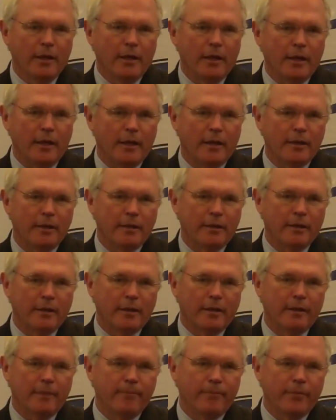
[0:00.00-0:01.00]
And
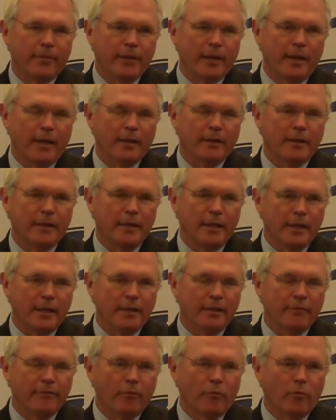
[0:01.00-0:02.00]
at the
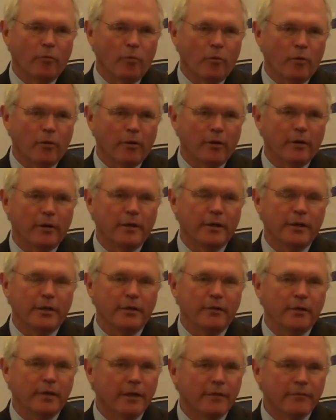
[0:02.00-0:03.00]
end of a war,
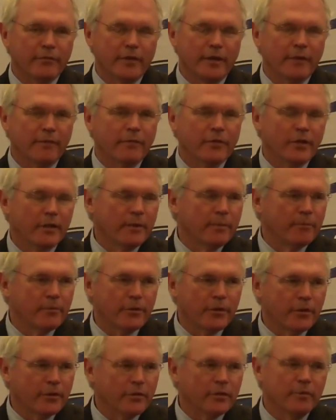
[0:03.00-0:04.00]
you have to have some
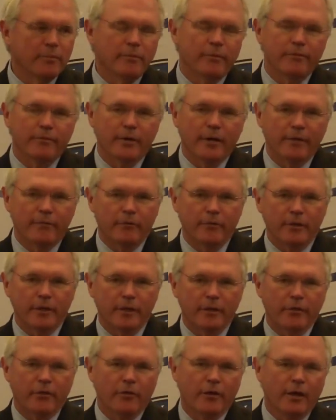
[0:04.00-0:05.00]
system of
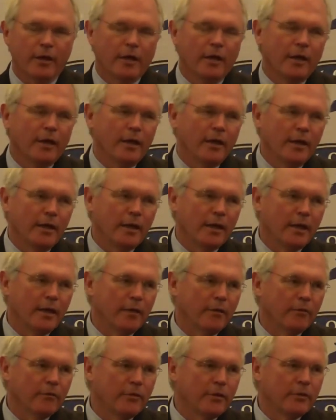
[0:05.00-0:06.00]
governance. And I
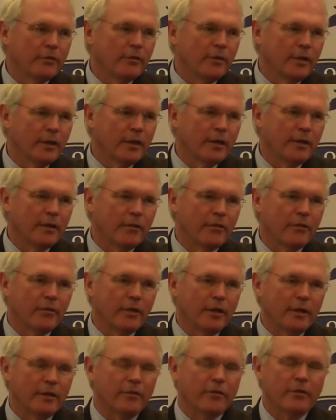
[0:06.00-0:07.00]
don't think the United
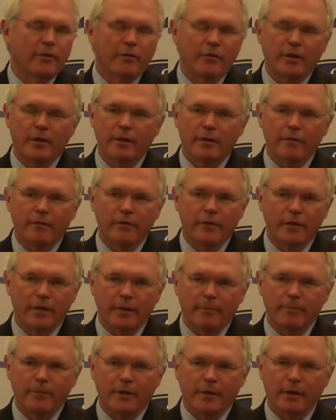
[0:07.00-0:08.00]
States has kind of
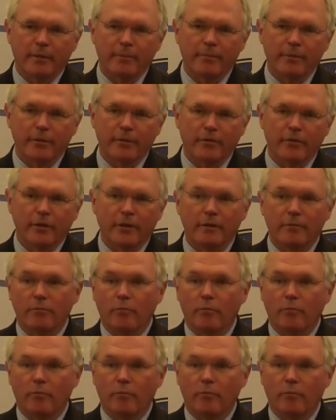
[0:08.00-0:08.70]
stepped up and said